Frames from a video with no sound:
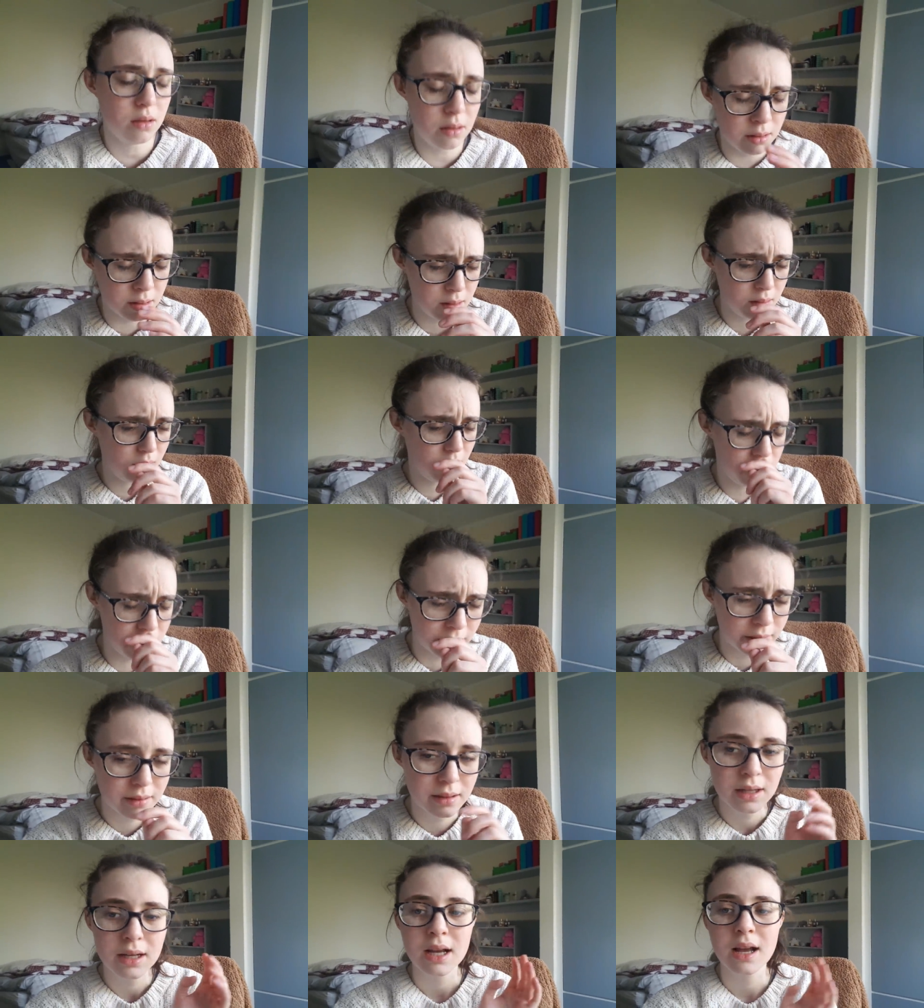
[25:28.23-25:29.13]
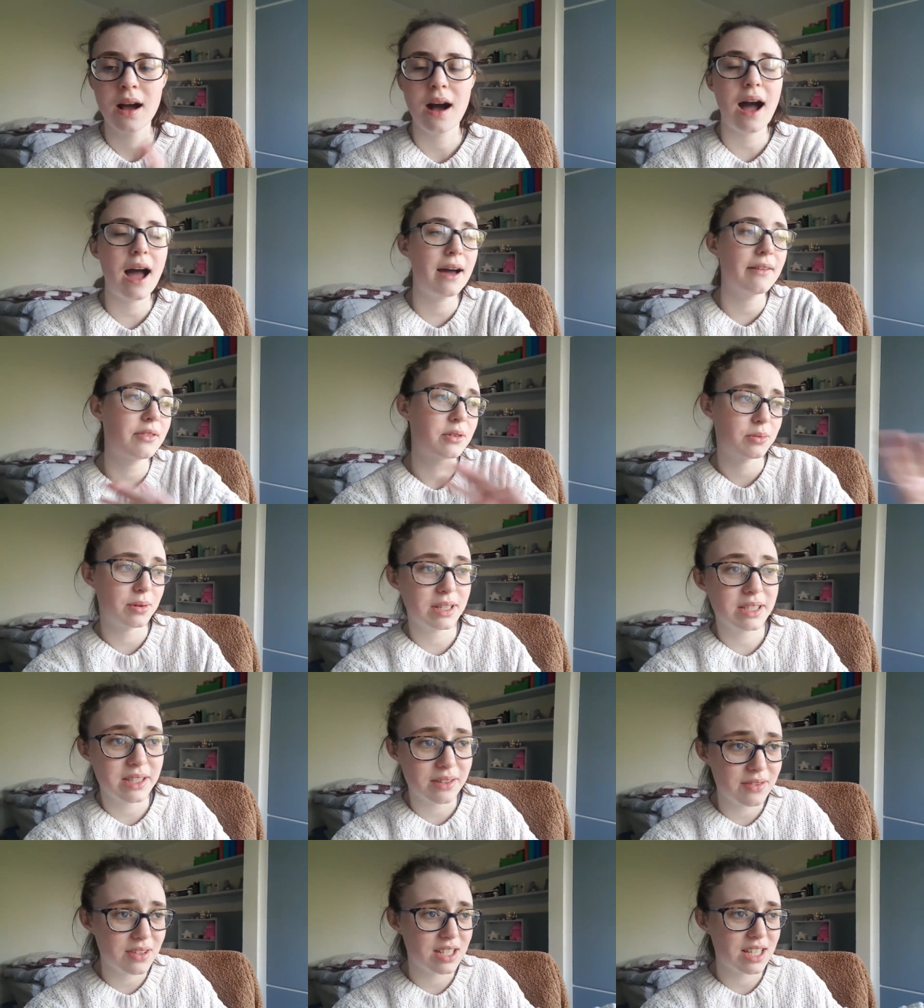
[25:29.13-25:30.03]
I have the
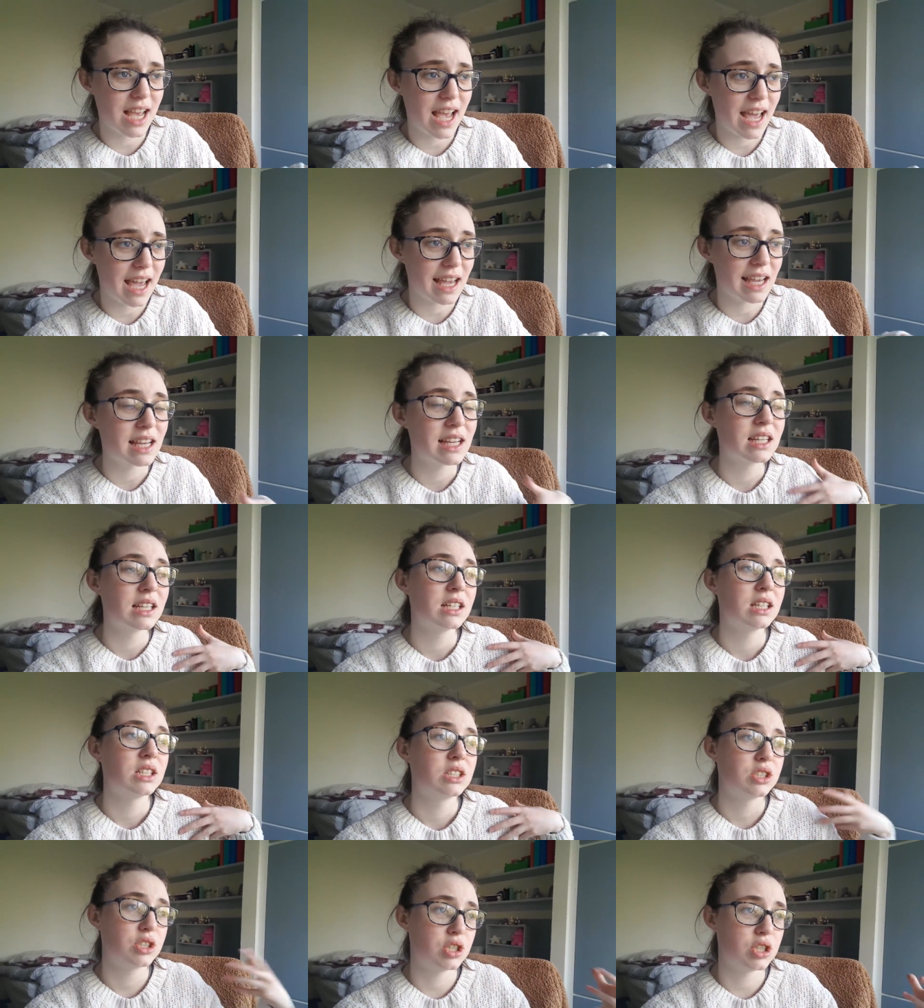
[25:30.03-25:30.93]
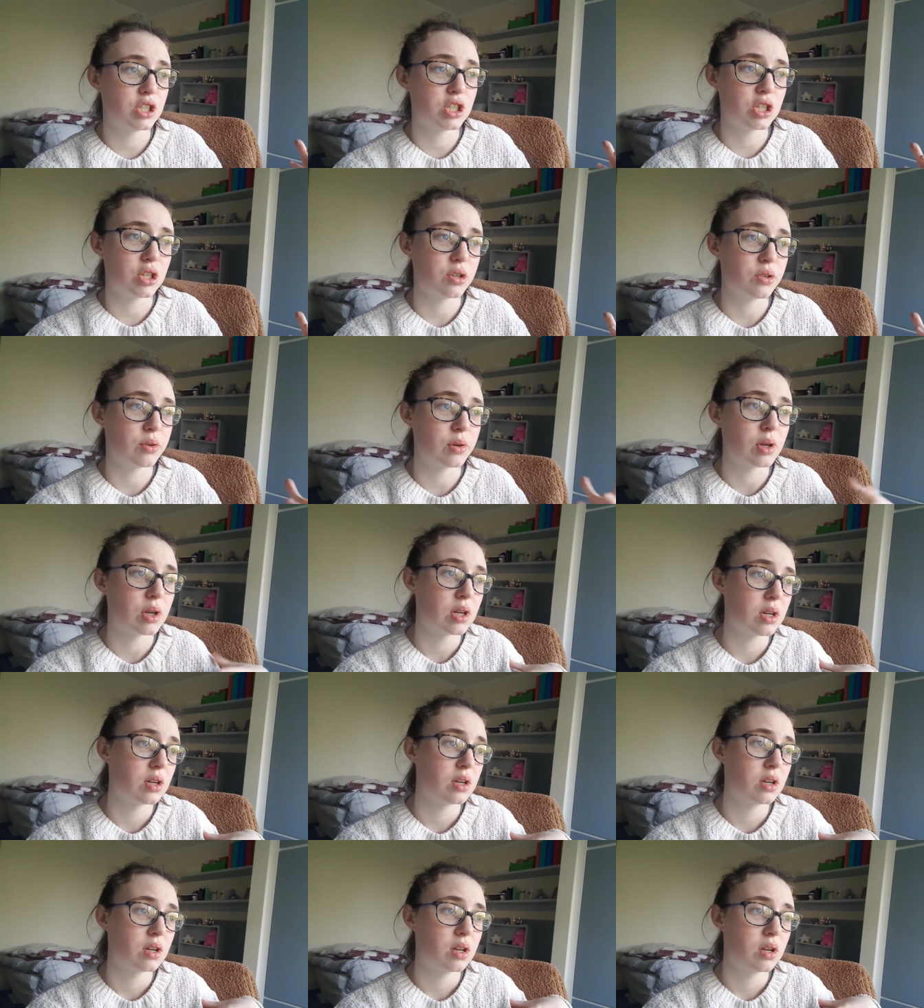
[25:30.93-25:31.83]
rest of the day to do
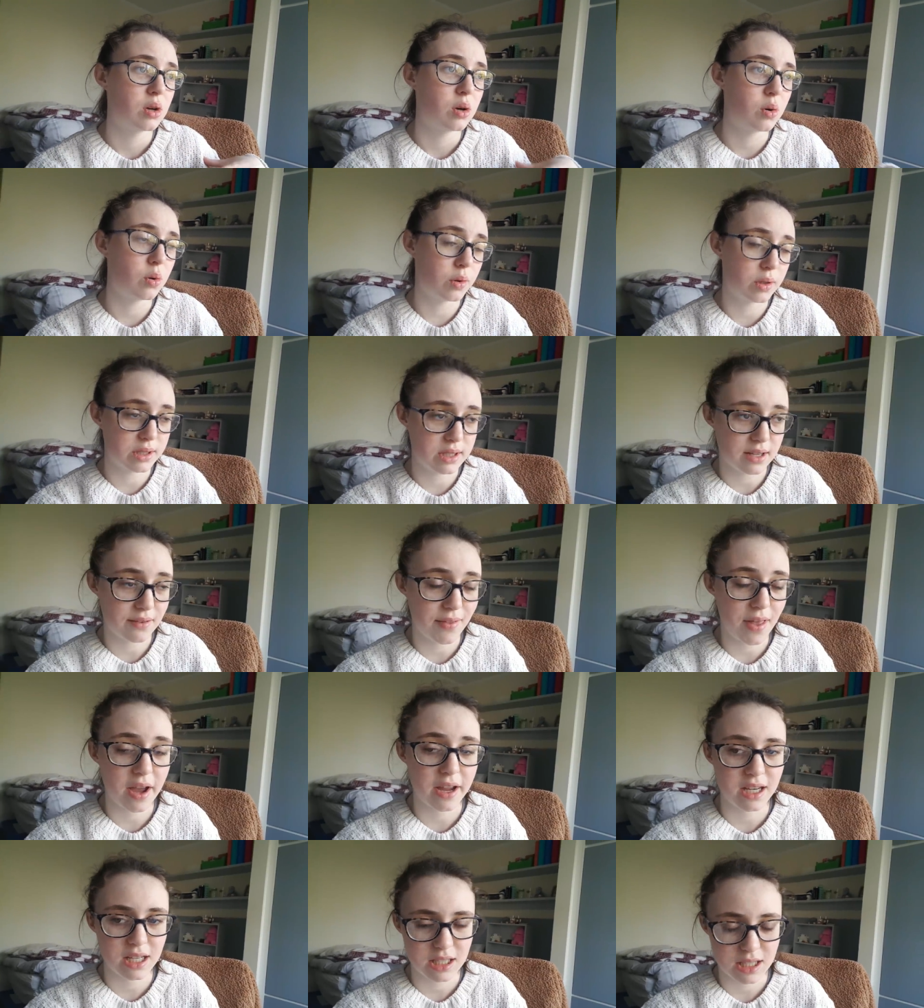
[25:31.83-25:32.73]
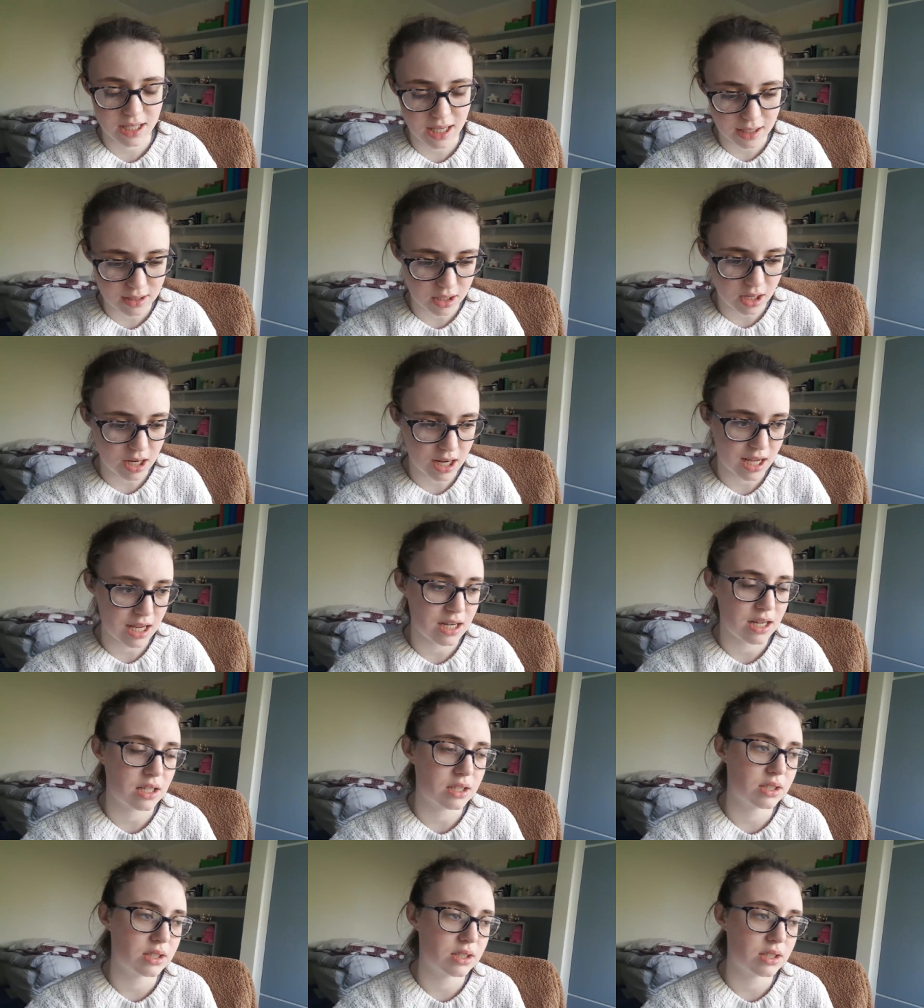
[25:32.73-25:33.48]
all the stuff that I need to get done in.